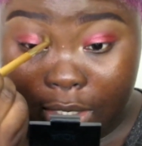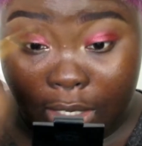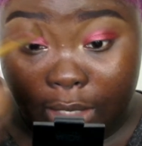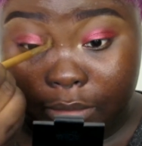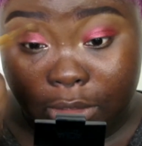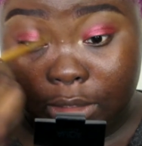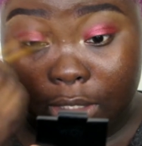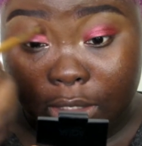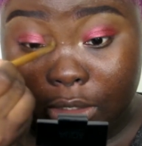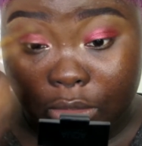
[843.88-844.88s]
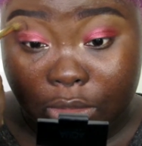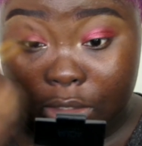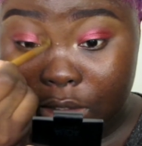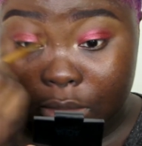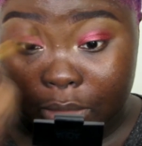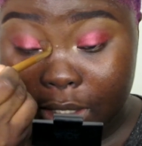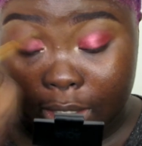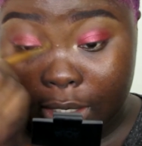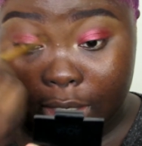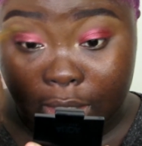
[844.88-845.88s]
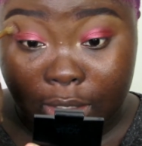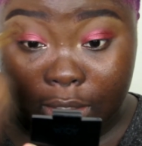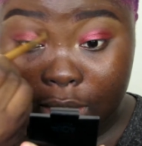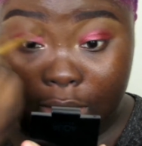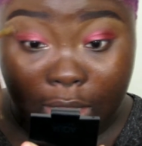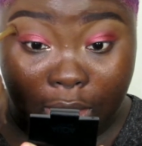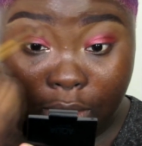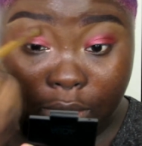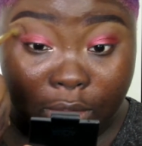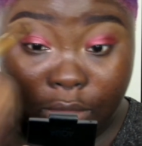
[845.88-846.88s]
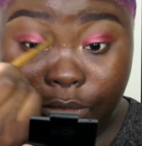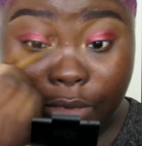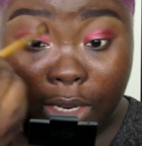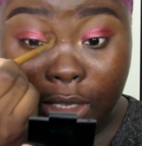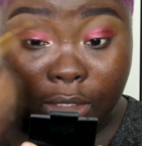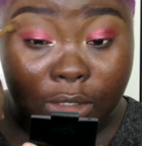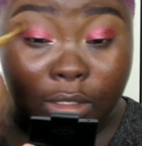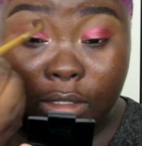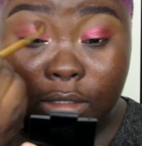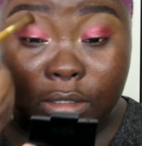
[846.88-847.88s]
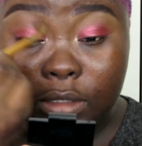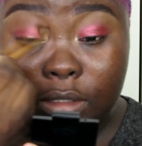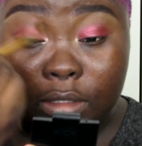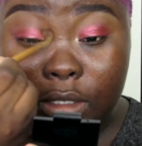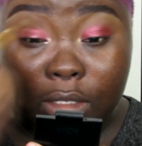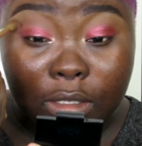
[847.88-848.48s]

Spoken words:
and I'm just going to use it to blend out this red, because